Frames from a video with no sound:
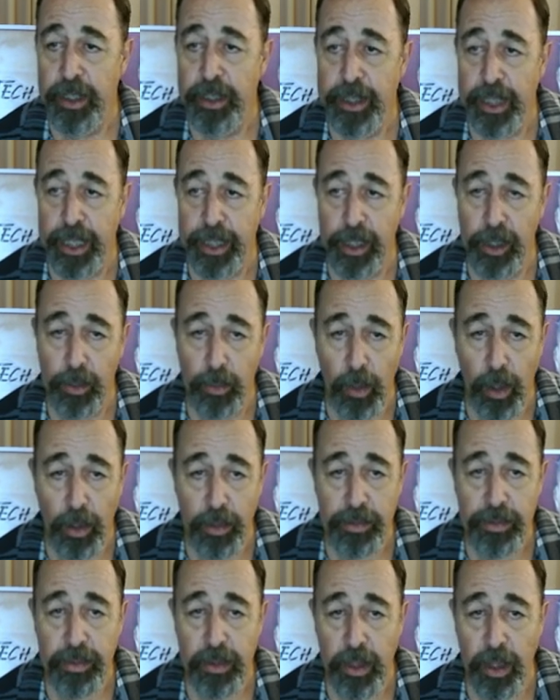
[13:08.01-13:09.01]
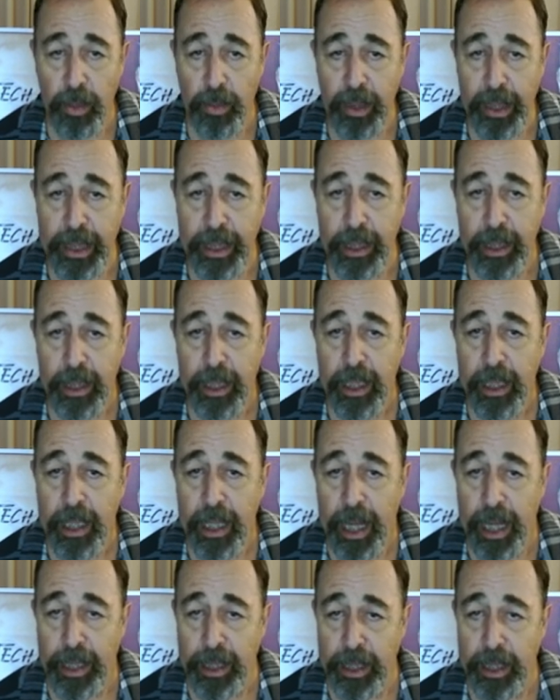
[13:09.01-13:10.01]
They can grow slowly
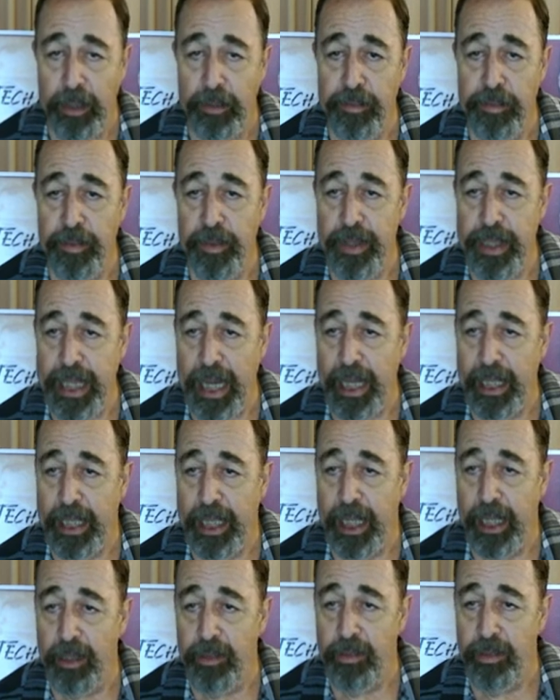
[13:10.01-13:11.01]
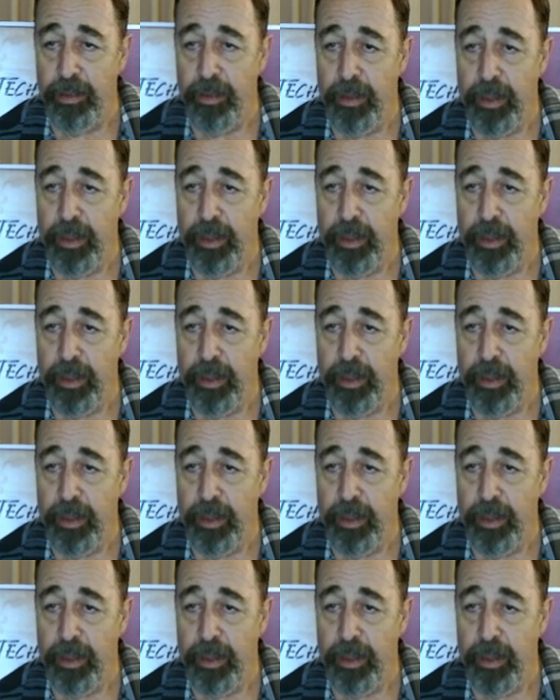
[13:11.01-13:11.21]
and live for decades.